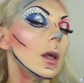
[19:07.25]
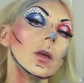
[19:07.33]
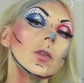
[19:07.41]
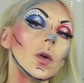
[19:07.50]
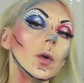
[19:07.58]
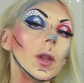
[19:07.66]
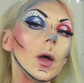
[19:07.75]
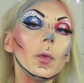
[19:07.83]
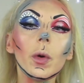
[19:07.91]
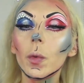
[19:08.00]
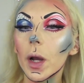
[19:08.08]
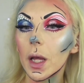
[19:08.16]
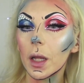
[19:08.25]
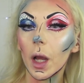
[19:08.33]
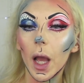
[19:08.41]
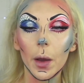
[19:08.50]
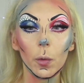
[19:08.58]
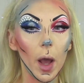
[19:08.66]
So now we were
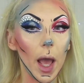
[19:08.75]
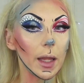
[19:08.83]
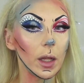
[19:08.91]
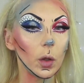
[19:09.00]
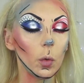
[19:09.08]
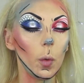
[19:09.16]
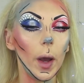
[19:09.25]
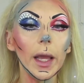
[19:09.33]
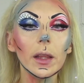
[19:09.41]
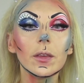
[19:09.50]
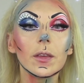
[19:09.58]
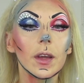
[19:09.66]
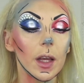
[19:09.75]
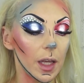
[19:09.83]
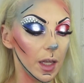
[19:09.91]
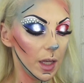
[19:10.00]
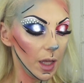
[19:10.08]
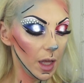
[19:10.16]
adding the white.
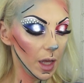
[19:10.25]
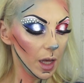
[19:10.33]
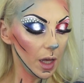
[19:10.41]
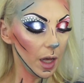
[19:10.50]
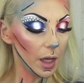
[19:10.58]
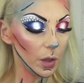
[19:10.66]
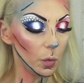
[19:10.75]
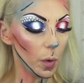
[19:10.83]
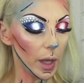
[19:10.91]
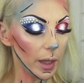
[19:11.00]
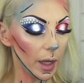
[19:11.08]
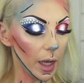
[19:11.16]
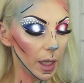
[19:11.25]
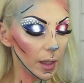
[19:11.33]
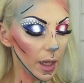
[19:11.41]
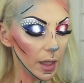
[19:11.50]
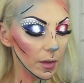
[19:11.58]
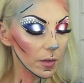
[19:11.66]
Uh, the white
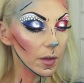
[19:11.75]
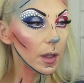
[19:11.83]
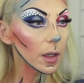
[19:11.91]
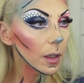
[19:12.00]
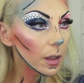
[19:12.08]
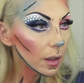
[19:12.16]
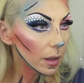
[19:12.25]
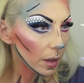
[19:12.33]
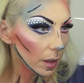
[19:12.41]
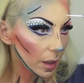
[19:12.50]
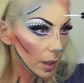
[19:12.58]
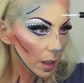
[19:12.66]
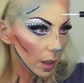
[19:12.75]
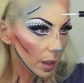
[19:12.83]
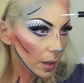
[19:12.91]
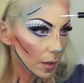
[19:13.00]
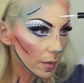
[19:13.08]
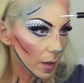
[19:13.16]
highlights,
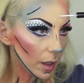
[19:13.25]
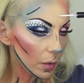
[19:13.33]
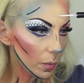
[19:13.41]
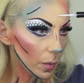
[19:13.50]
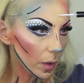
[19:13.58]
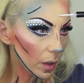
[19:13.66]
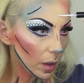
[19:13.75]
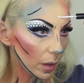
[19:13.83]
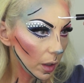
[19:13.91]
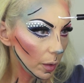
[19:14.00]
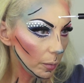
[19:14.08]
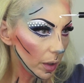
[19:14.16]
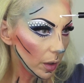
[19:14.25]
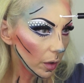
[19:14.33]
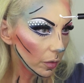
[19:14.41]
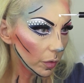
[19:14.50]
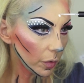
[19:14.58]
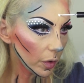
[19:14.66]
and it's like one in the middle
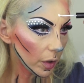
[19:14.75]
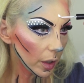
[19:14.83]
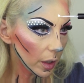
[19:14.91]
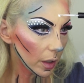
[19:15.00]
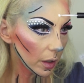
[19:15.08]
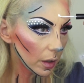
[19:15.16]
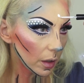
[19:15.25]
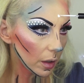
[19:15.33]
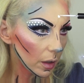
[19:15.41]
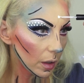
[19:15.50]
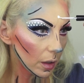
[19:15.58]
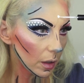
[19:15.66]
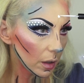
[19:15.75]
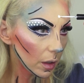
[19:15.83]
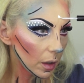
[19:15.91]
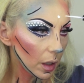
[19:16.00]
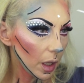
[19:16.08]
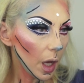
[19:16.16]
of forehead.
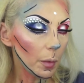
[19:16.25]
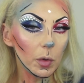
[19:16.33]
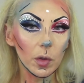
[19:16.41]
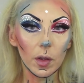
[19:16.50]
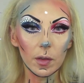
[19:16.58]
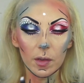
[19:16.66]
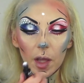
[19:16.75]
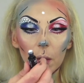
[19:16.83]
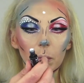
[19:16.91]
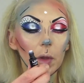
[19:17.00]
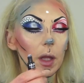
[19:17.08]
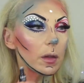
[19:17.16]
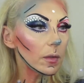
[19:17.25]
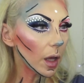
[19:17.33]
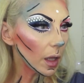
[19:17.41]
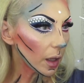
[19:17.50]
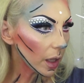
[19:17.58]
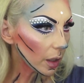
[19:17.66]
I'm using the same NYX
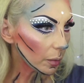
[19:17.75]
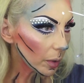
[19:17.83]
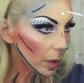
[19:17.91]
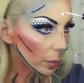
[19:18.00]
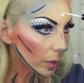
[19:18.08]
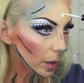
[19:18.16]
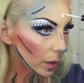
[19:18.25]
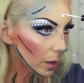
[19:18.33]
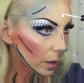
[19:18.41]
eyeliner, by the way.